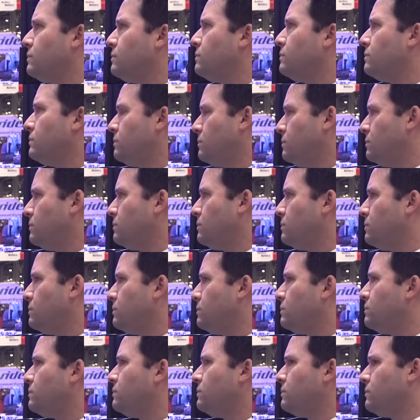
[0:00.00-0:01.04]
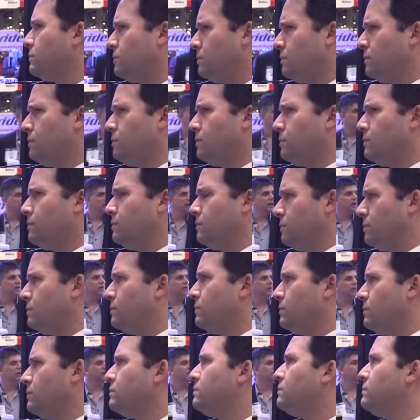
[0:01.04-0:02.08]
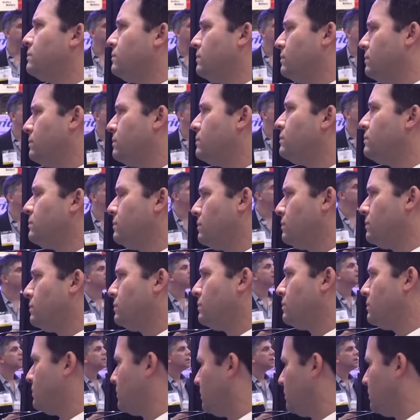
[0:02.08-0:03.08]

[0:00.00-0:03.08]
(silent)